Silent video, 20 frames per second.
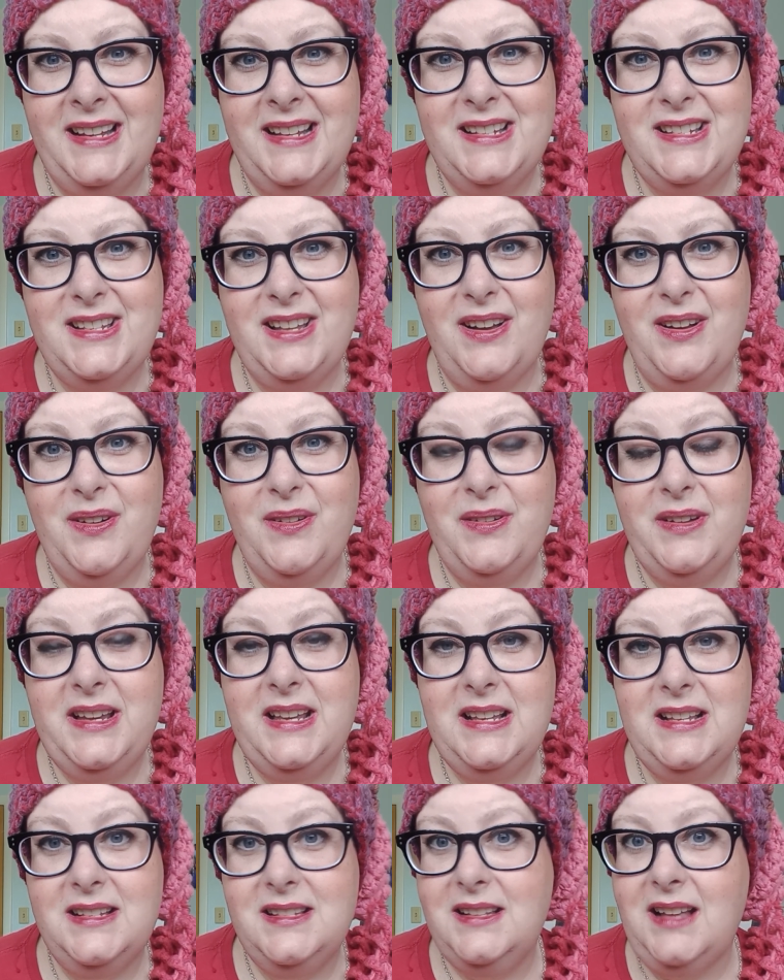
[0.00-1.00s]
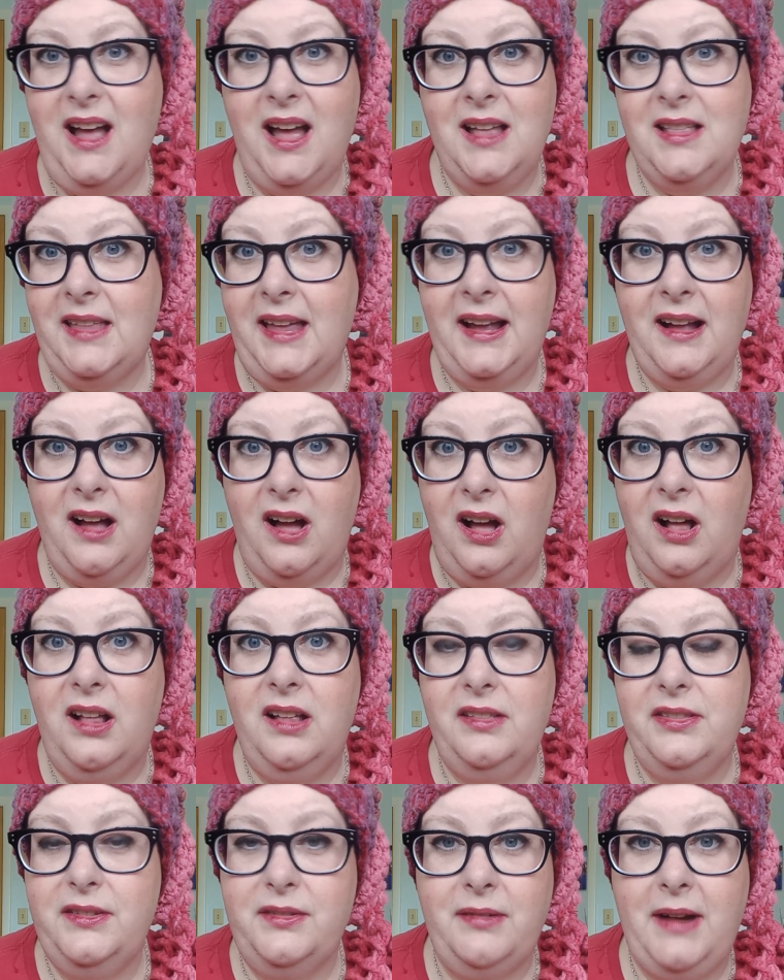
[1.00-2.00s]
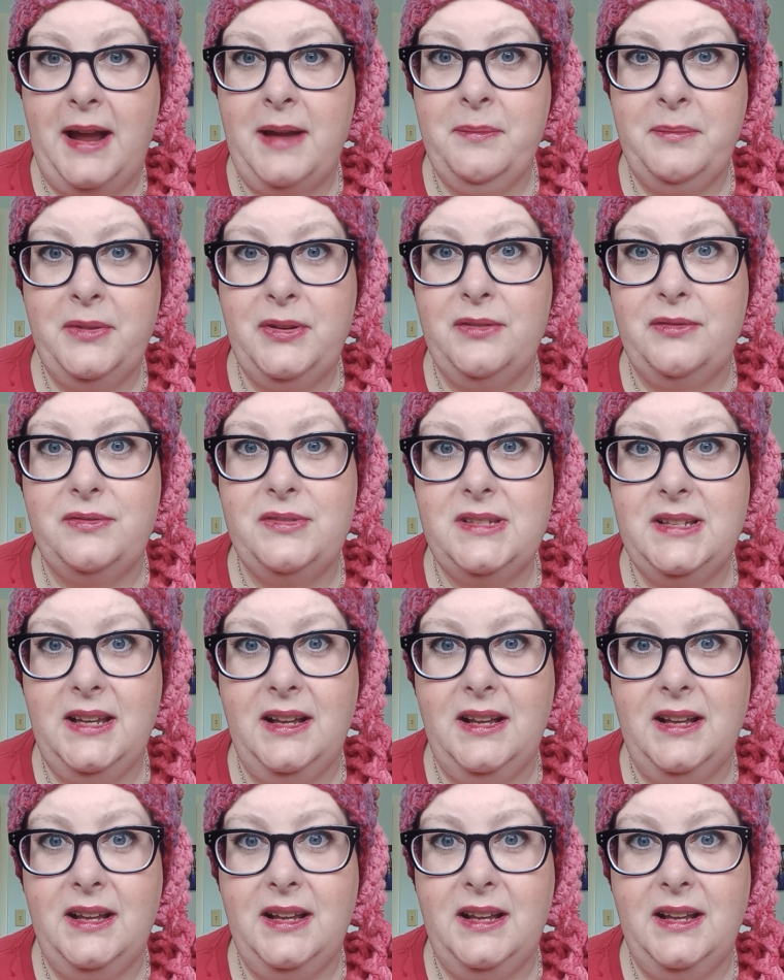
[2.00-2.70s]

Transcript: So he's got like all the right moves.